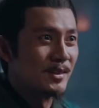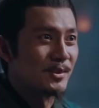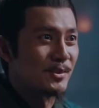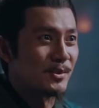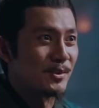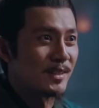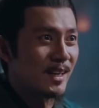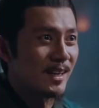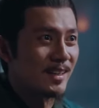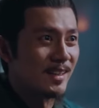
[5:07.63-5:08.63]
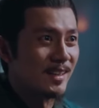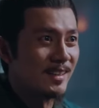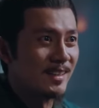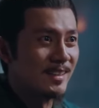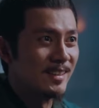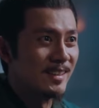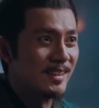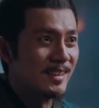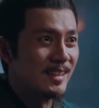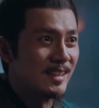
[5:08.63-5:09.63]
in medicine soup to him as an
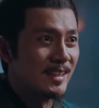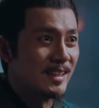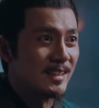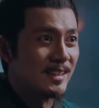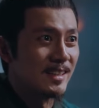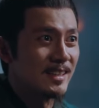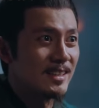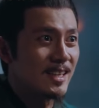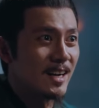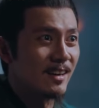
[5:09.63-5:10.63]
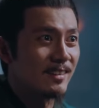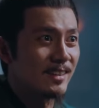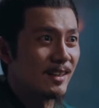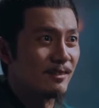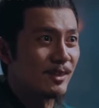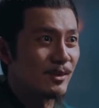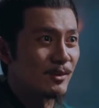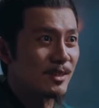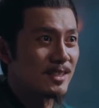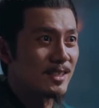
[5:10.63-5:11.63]
apology. He asks about Wolf
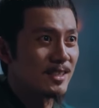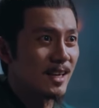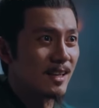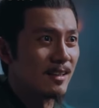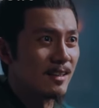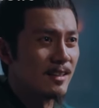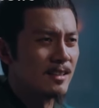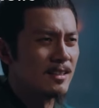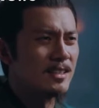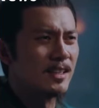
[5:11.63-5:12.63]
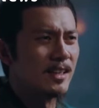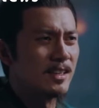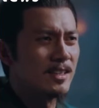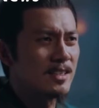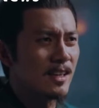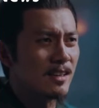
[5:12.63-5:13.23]
Mountain, where he wants to catch some wolves